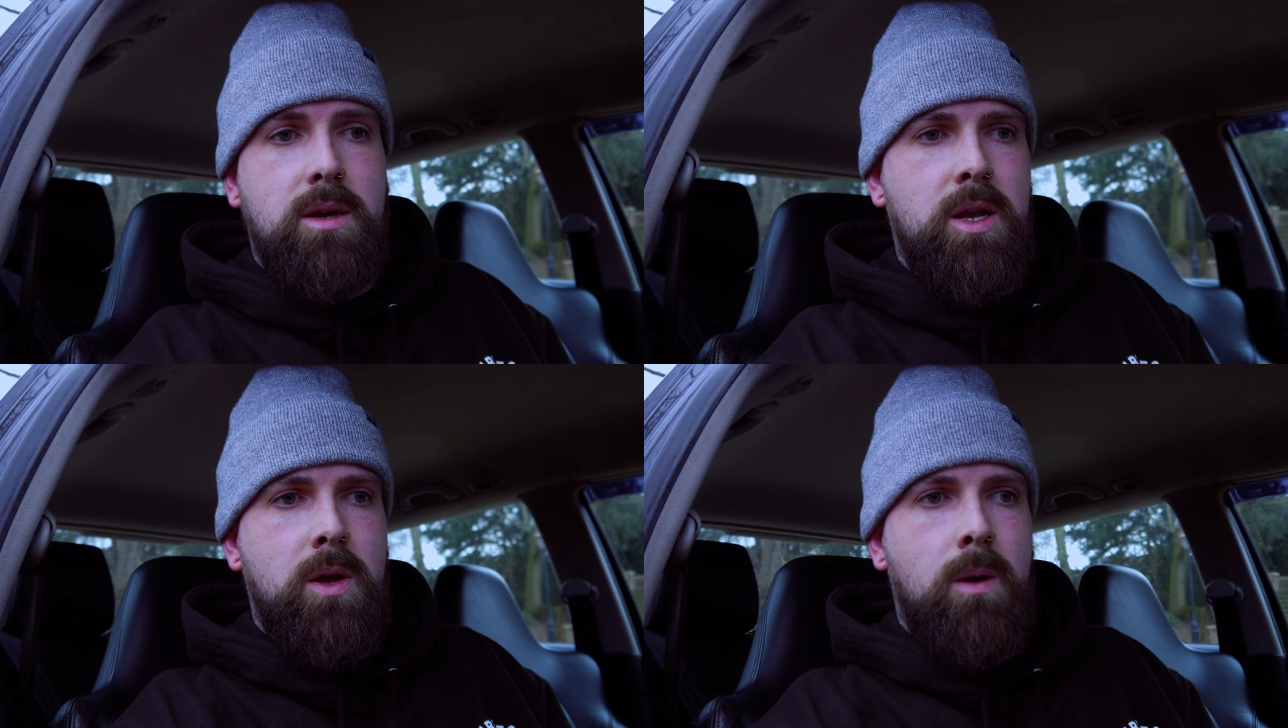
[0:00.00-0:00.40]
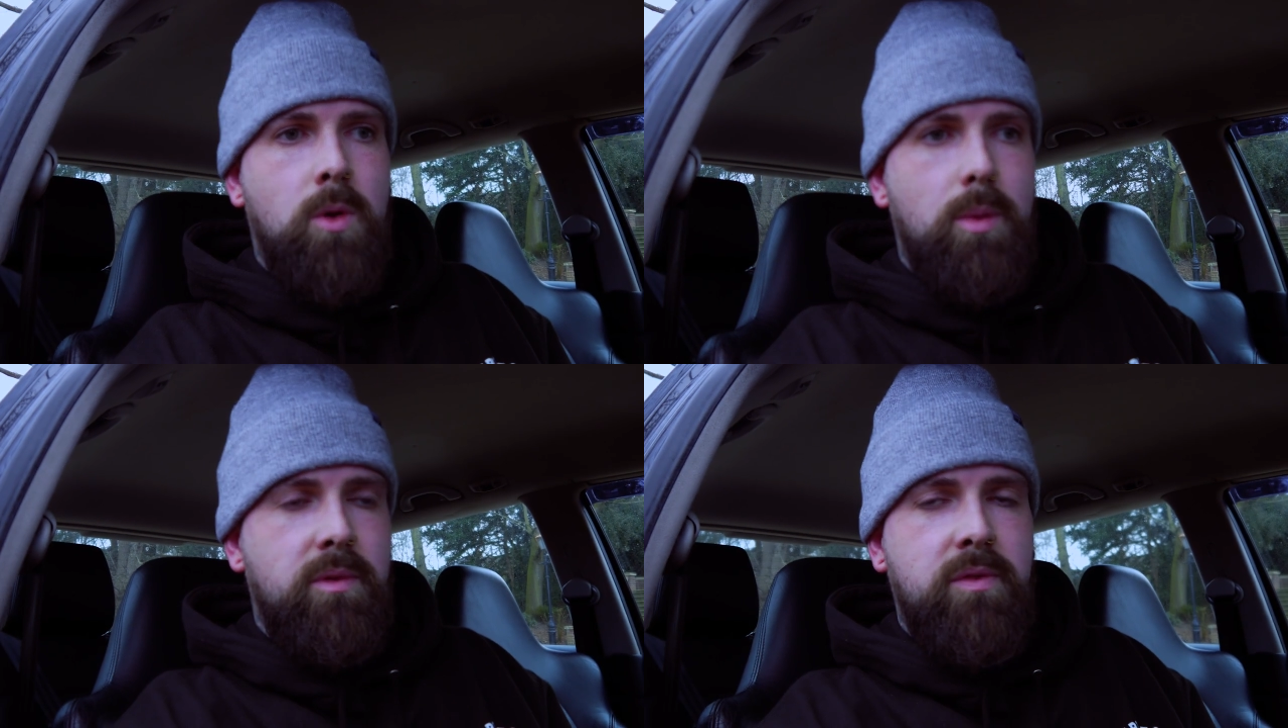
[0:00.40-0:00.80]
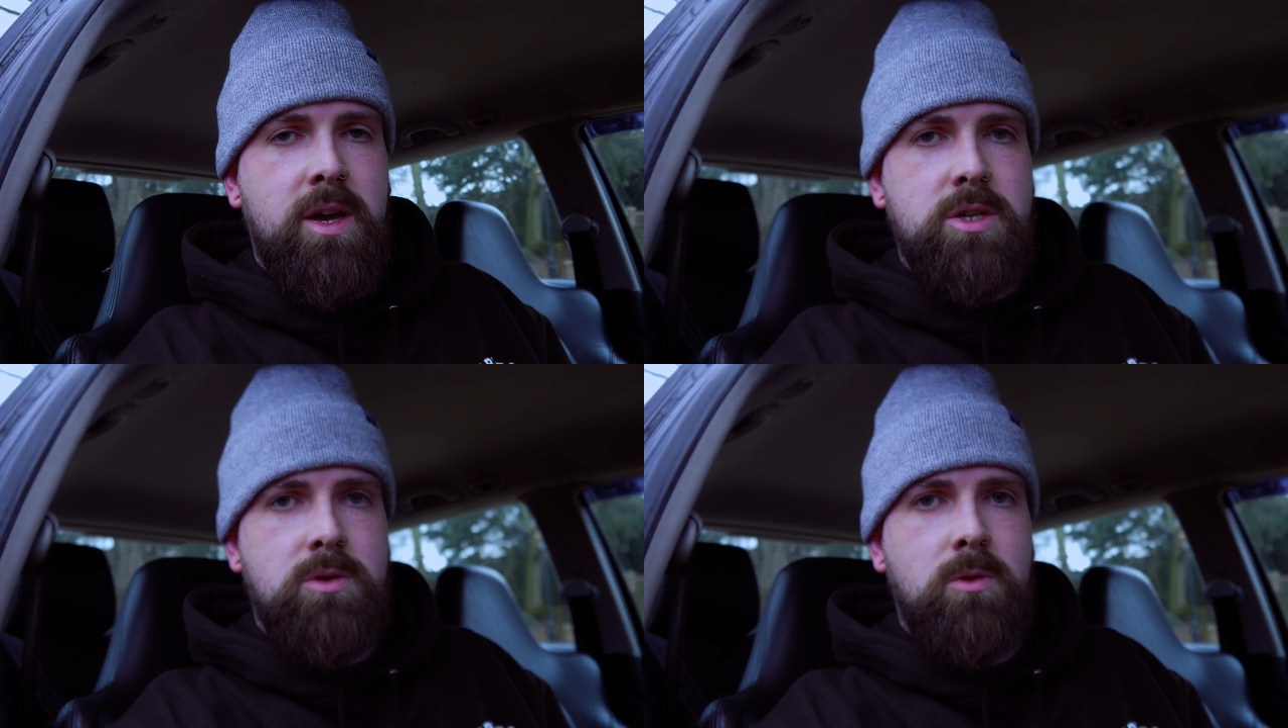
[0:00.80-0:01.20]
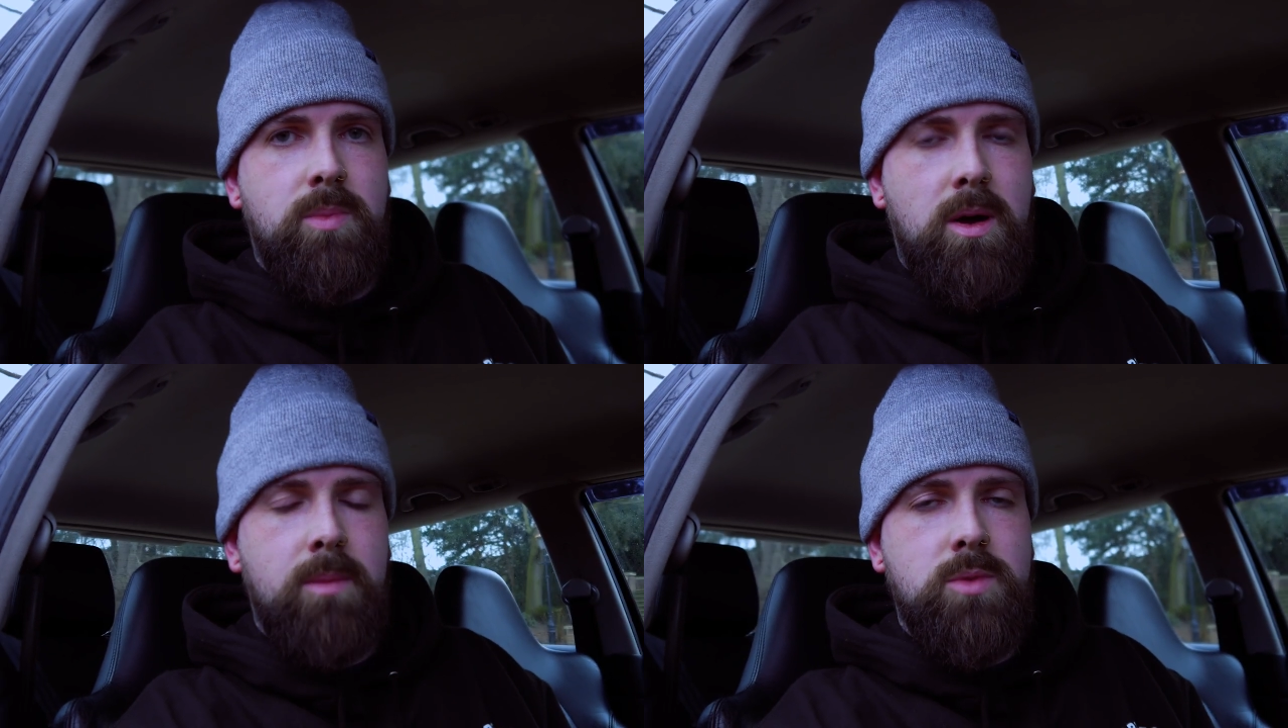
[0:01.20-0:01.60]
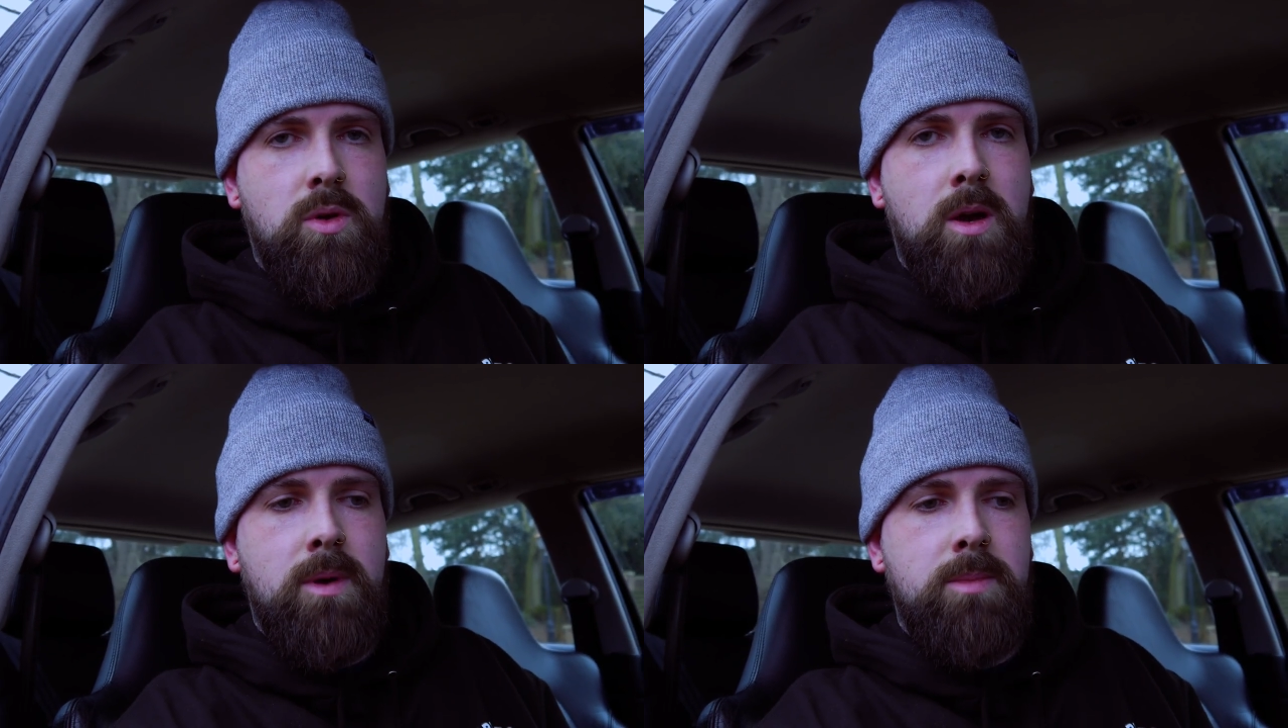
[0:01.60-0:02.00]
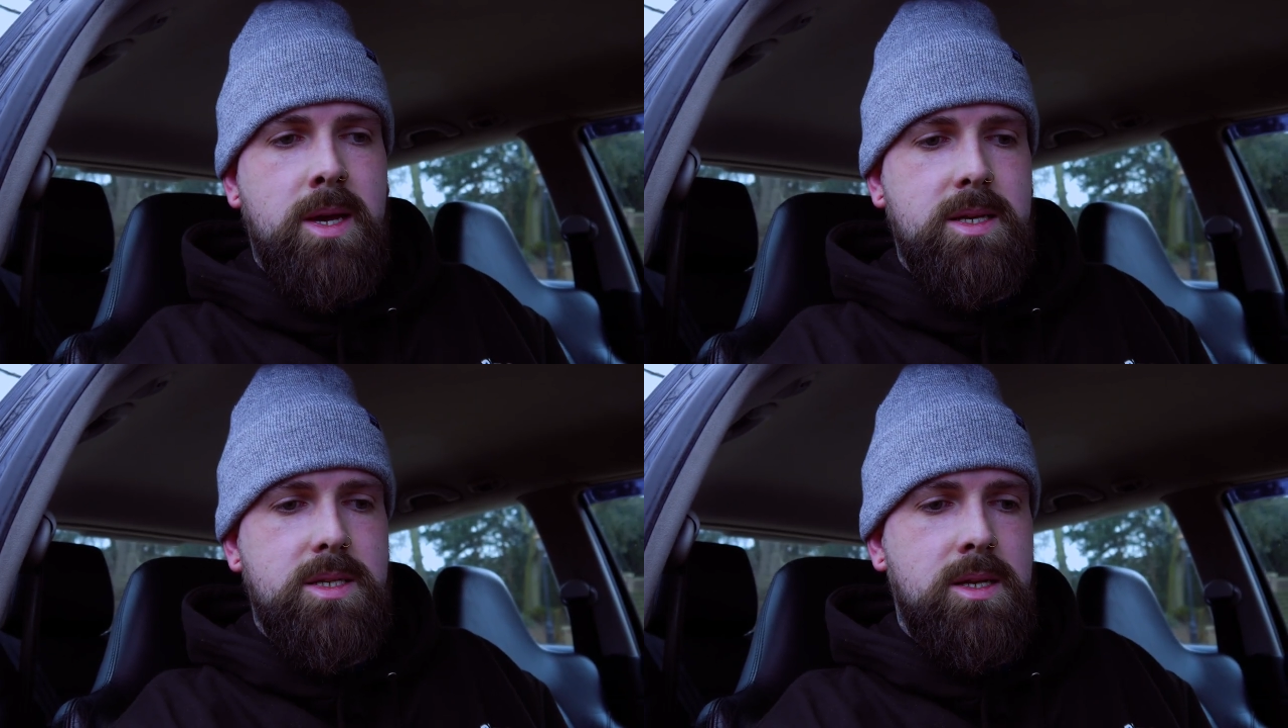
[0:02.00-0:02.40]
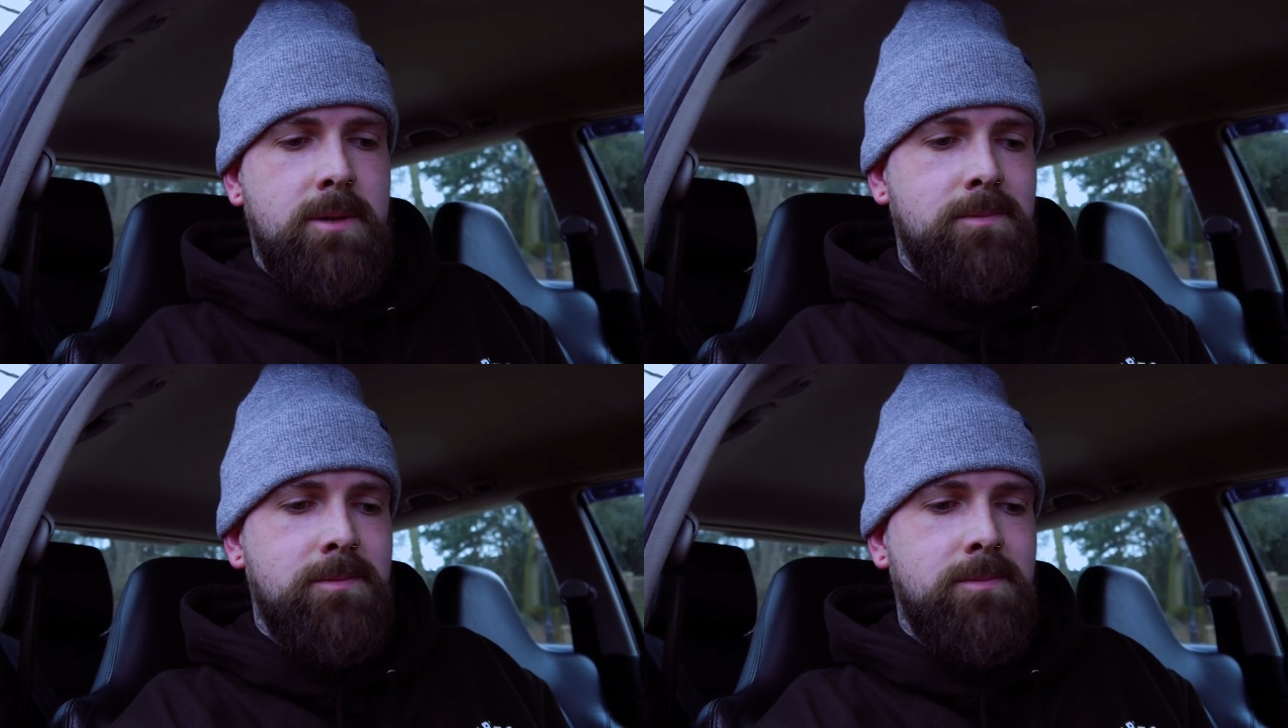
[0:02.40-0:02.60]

I know I'm not a professional, but I'm trying my best.